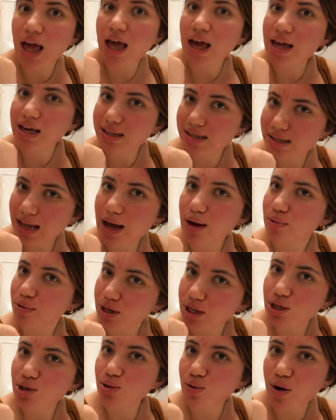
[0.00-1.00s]
is that what
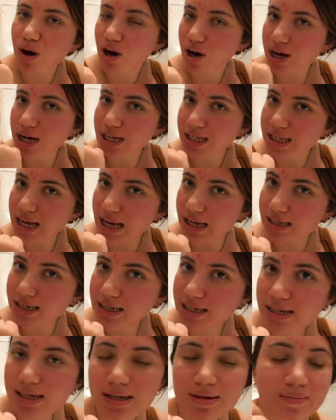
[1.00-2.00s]
you are
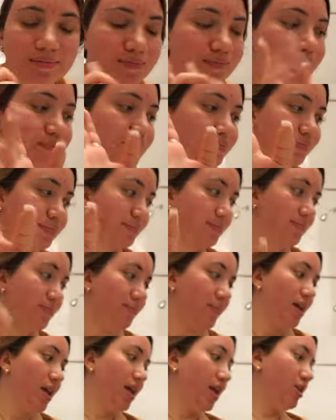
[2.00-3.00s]
intending
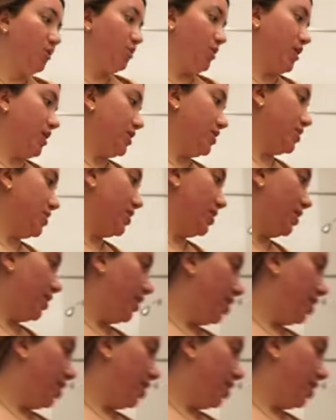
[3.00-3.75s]
anyways